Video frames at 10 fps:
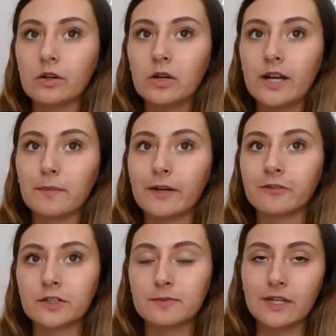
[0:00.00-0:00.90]
And my
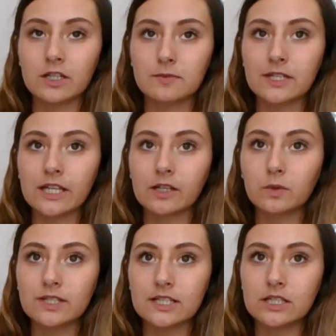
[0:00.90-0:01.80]
first management gig
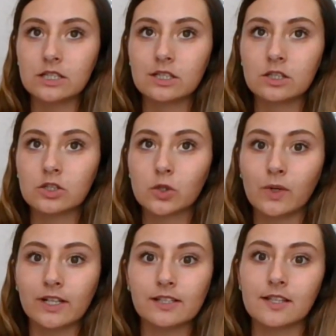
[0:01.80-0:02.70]
was in
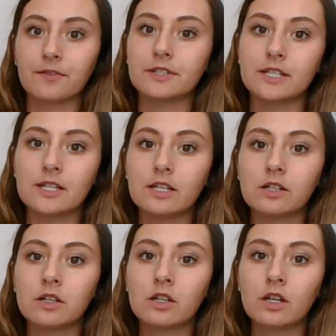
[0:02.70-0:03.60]

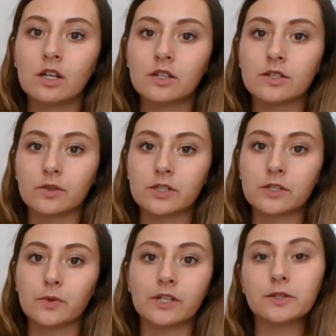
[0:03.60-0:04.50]
2017. So it's
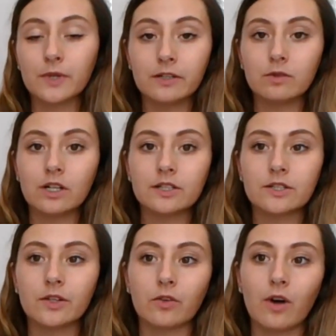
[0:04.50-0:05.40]
2021.
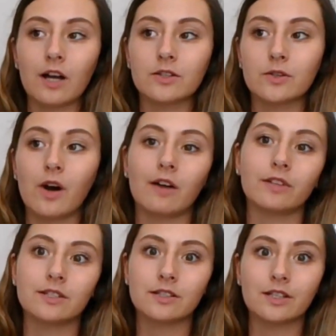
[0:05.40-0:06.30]
So
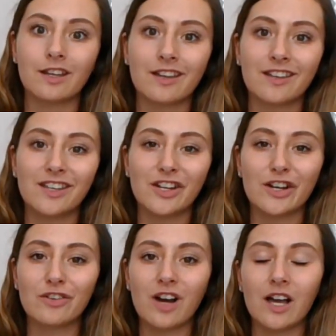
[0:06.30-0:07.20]
obviously, you
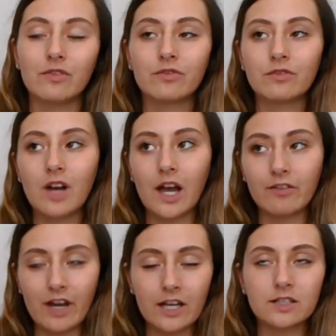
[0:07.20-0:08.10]
know, I've
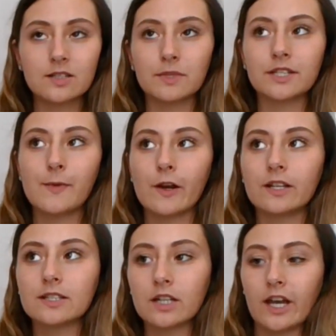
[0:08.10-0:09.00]
had some
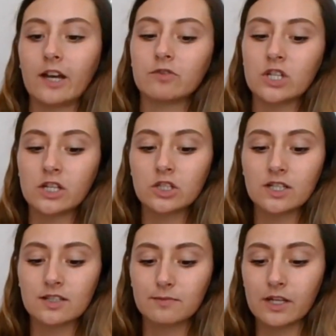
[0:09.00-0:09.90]
experience and I have changed
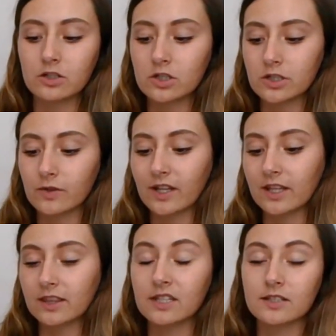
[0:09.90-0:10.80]
as a manager, so I
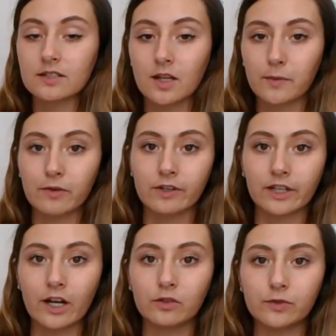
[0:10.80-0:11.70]
think this is going to be really
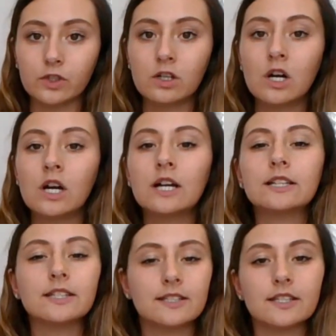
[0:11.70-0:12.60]
helpful
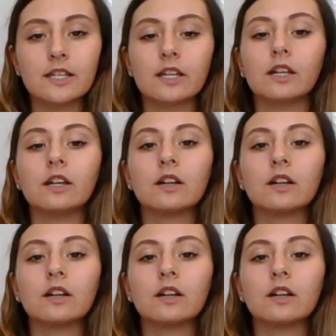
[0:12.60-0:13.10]
to see